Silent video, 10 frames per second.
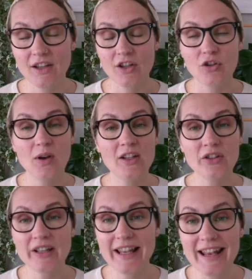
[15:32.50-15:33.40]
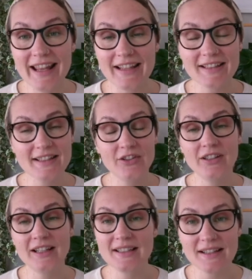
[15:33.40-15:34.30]
You are not less than an
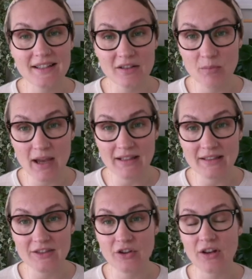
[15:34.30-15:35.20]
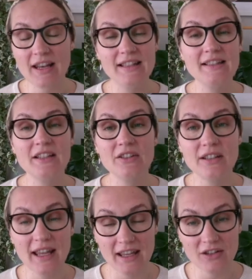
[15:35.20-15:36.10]
ascended master, less than an
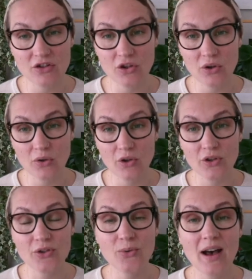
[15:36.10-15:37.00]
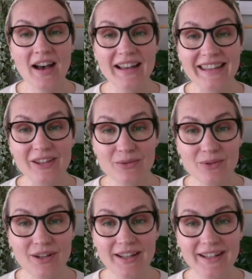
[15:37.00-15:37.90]
angel. You are
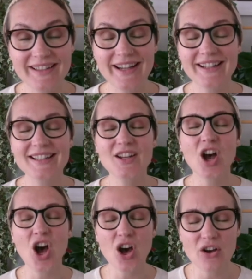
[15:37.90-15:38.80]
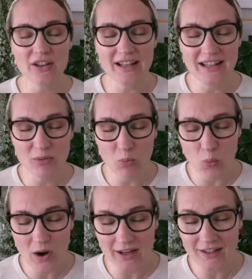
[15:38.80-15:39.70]
you. There is only
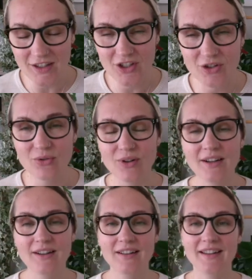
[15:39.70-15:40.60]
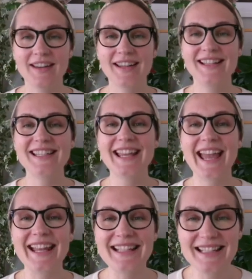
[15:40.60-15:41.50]
one you in the
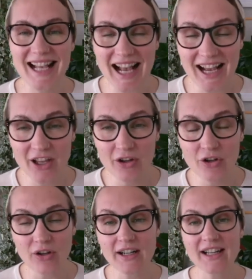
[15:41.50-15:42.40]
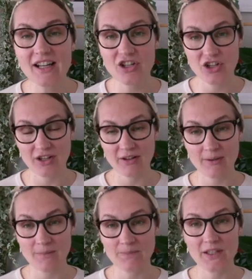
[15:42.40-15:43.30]
entire creation,
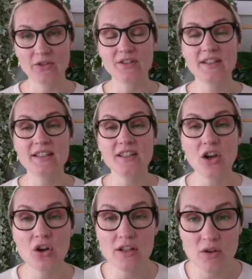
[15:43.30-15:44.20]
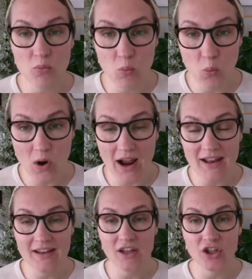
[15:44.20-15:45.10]
because there is only
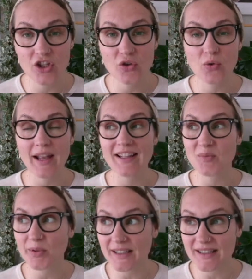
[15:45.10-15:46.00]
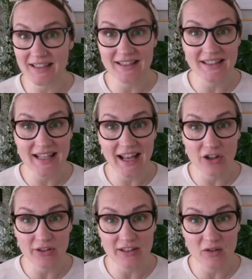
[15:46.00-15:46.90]
one you experiencing this
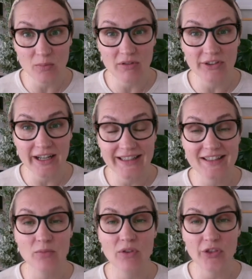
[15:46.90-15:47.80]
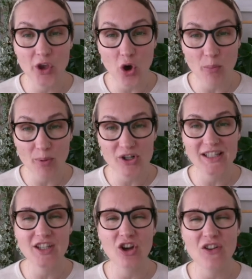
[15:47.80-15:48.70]
algorithm of reality with your body,
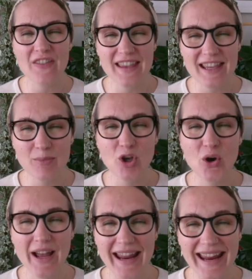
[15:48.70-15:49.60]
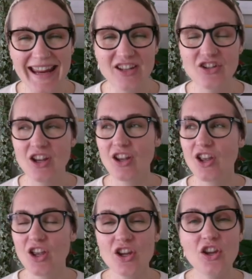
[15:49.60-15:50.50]
your name, your age,
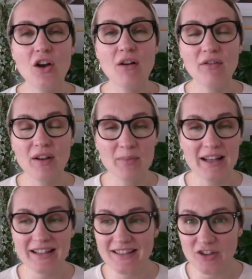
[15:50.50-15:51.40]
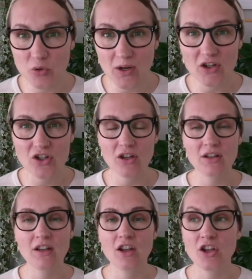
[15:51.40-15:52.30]
your familial
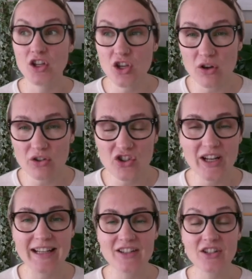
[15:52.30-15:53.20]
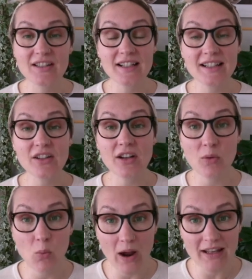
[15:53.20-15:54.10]
situation, your challenges. There is only
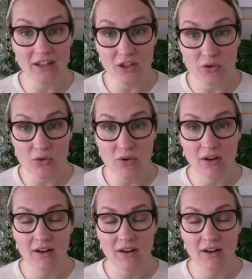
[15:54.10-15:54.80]
one you.